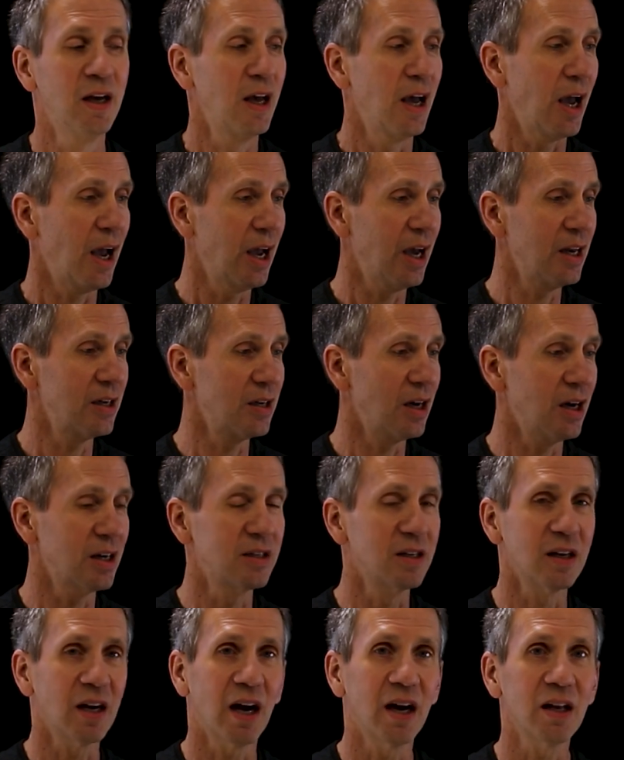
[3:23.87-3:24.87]
And a
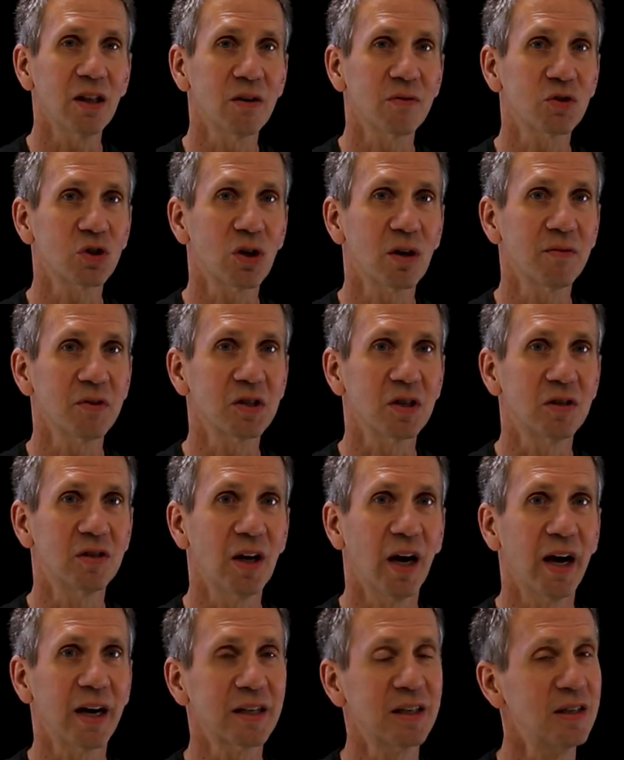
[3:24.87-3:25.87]
denial of service
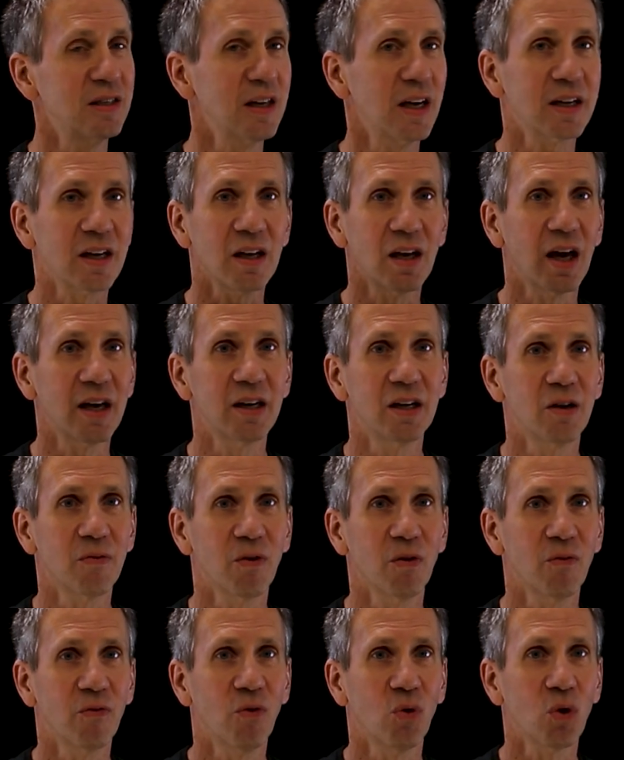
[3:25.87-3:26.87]
attack can take a lot of
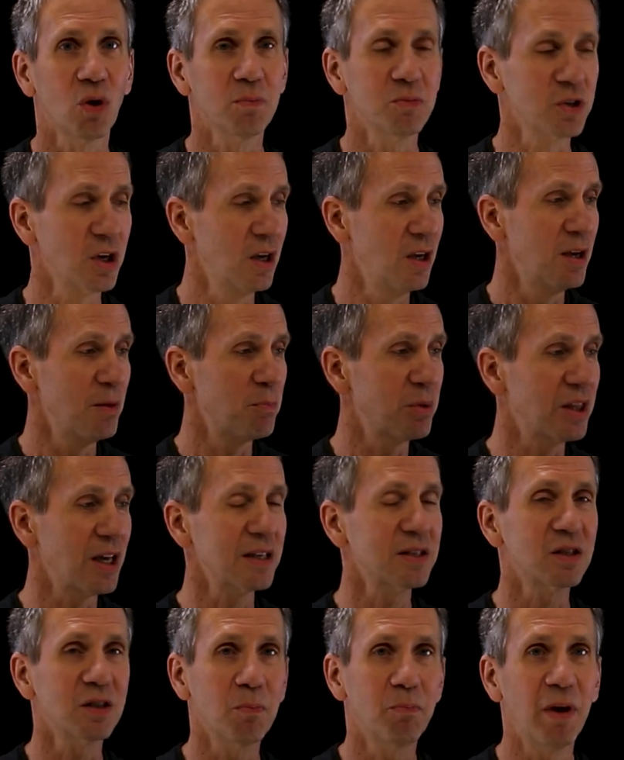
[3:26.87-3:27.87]
different forms, but
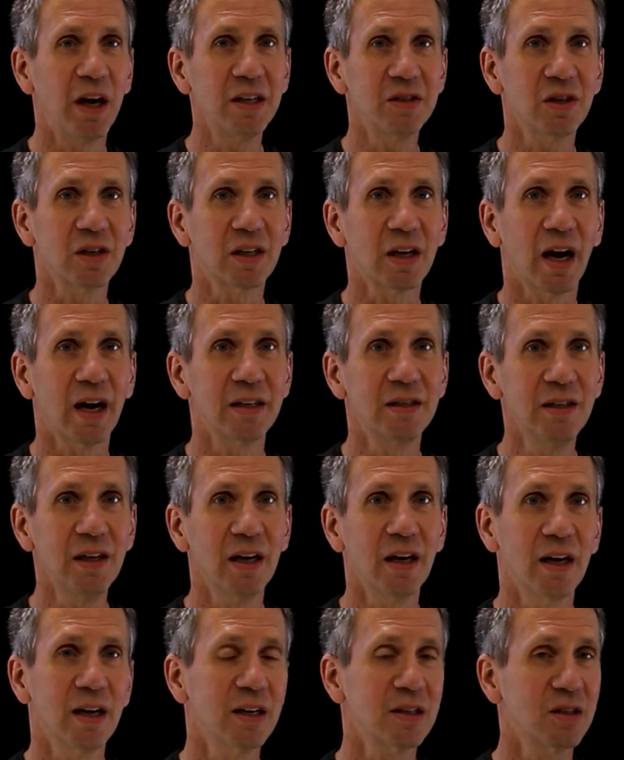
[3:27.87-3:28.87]
that's the basic
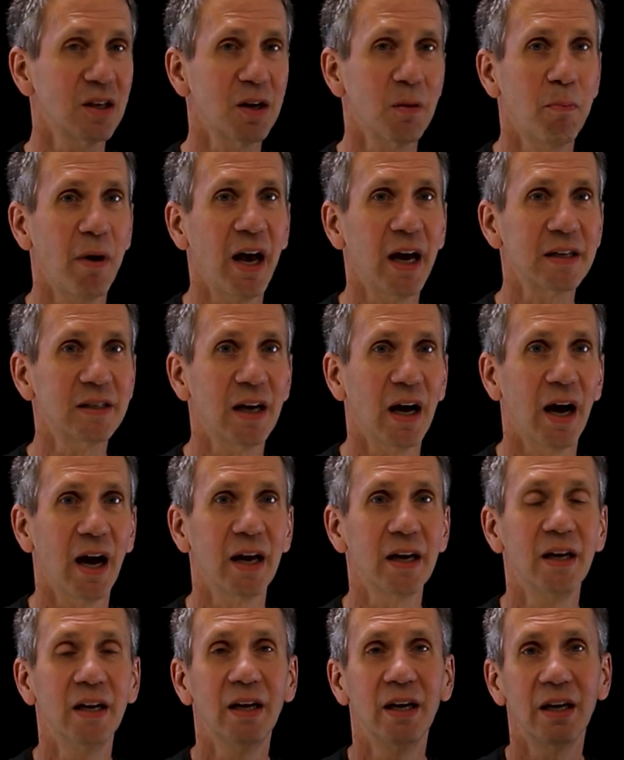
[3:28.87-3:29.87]
idea, is that a bad guy
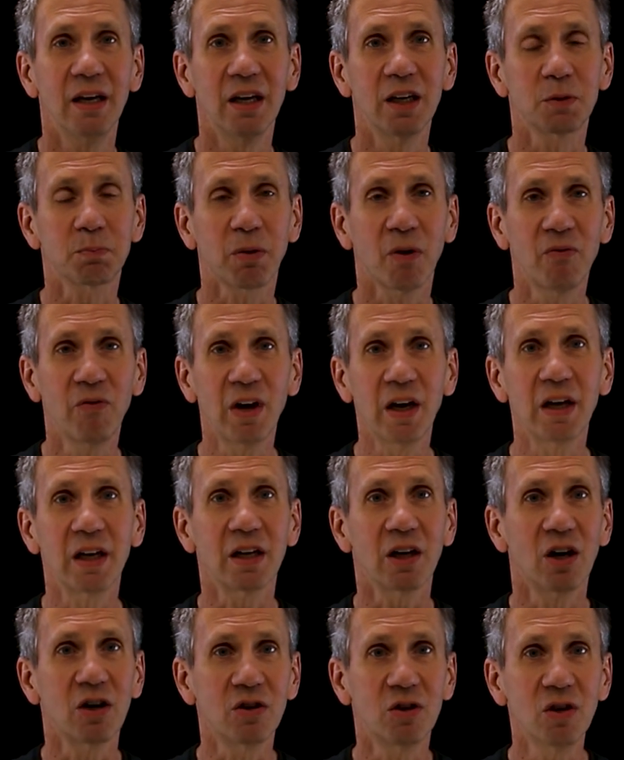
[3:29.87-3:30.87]
is preventing
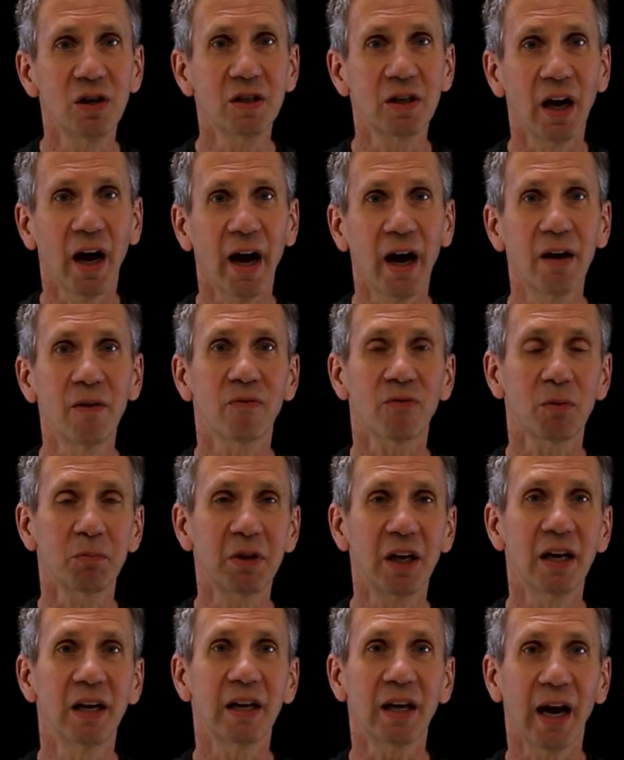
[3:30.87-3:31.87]
a good guy from
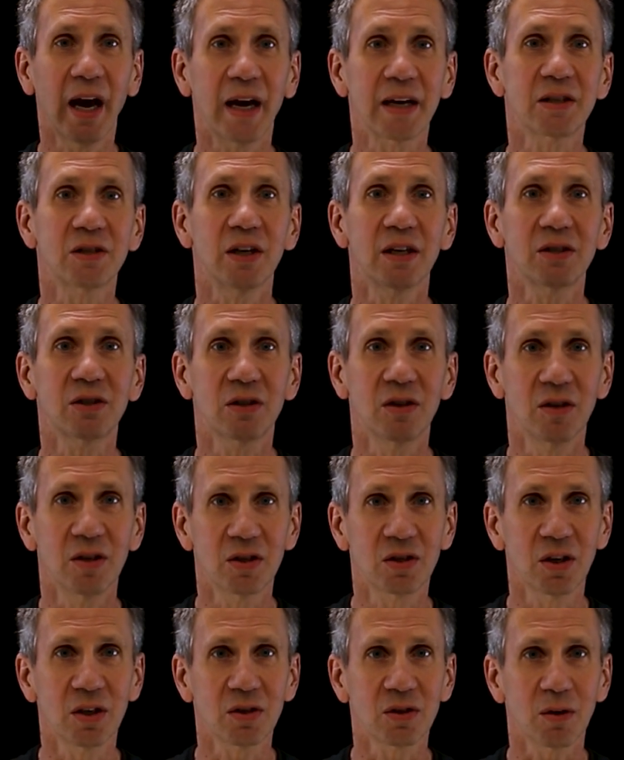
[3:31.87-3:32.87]
getting access to the
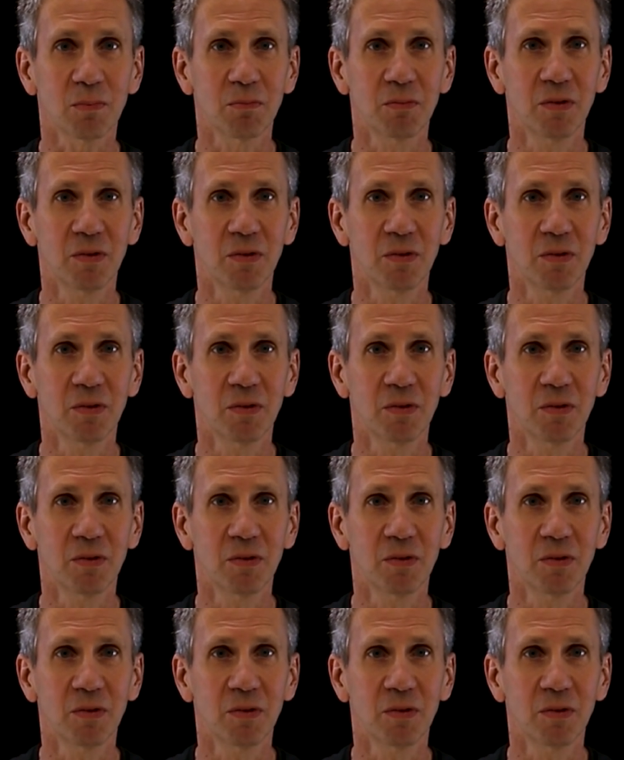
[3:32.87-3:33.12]
system.